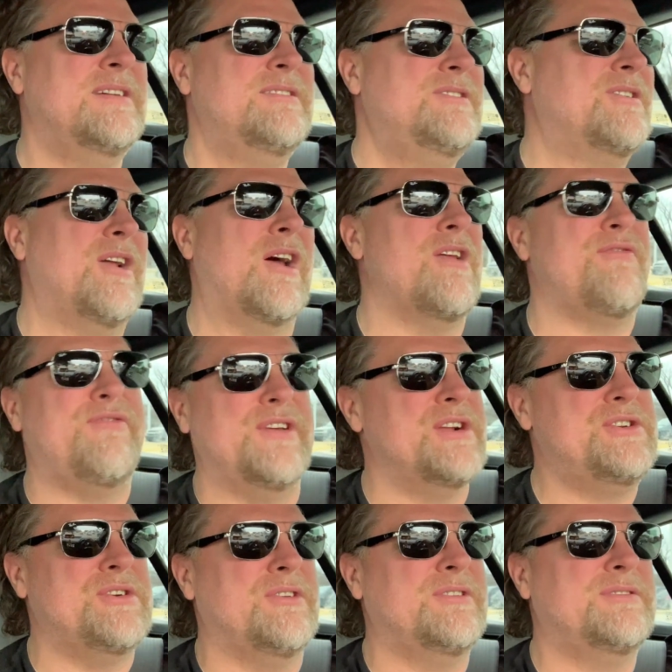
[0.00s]
You're not
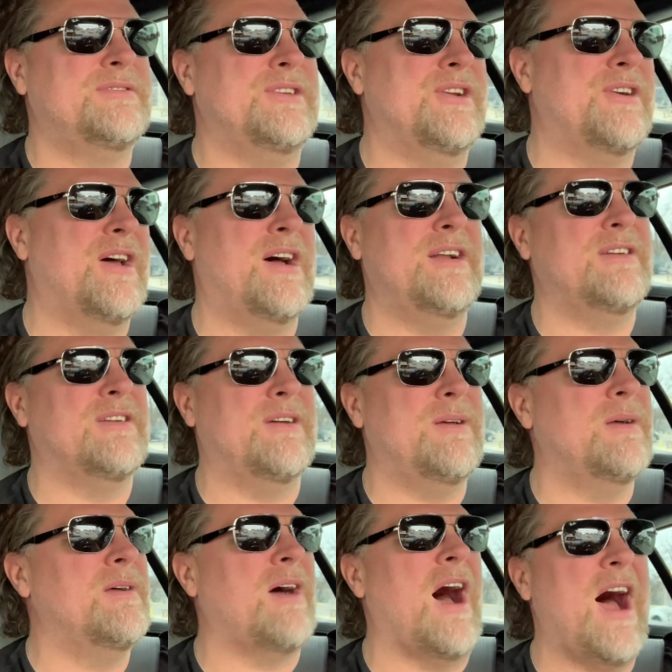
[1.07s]
official. You're not
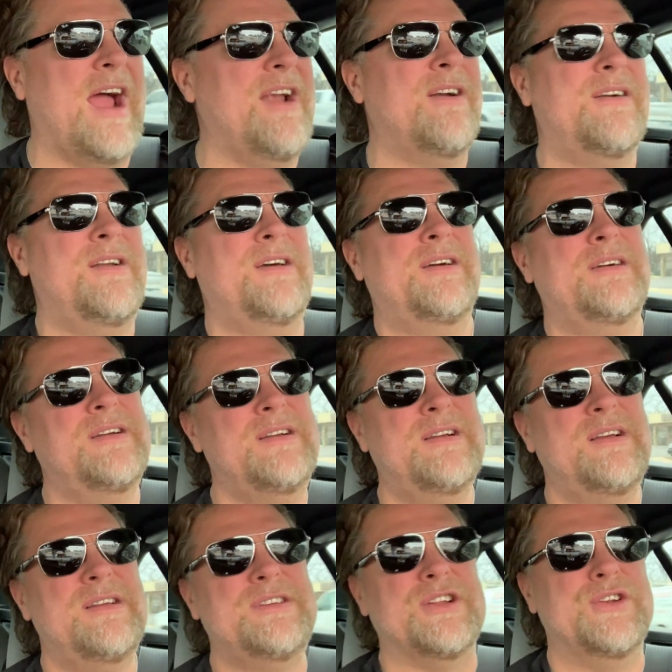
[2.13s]
hired
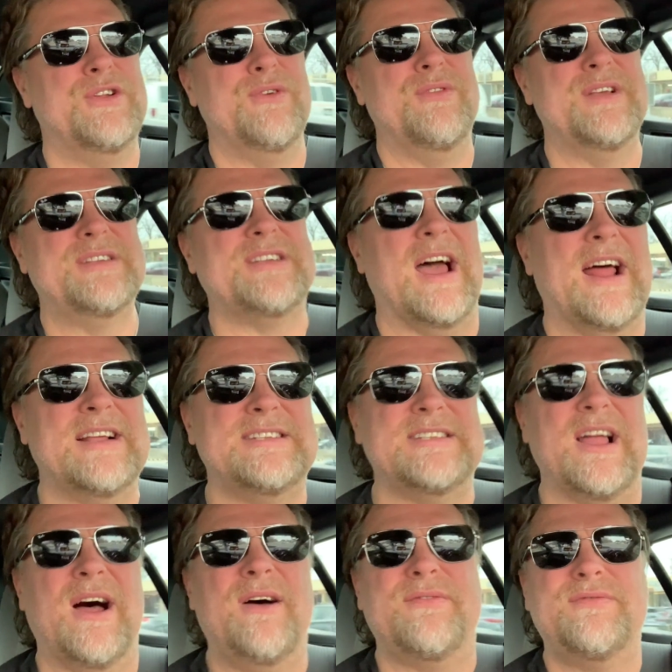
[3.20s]
to do this kind of
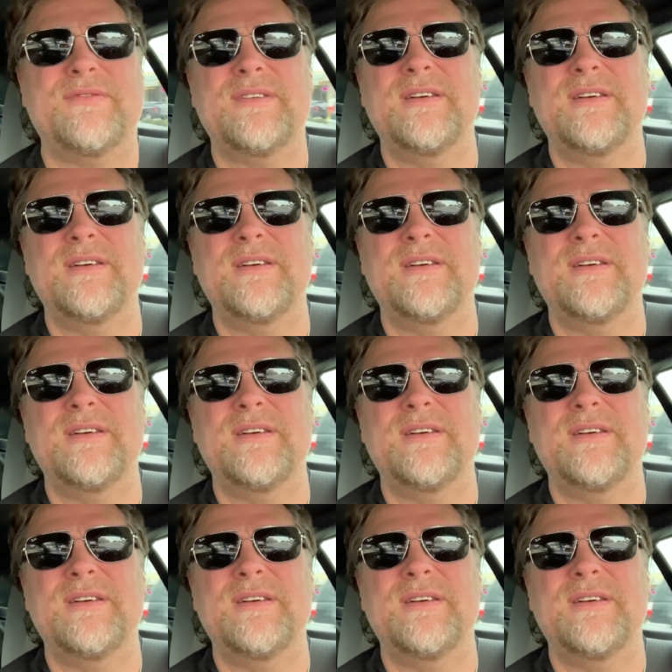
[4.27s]
stuff.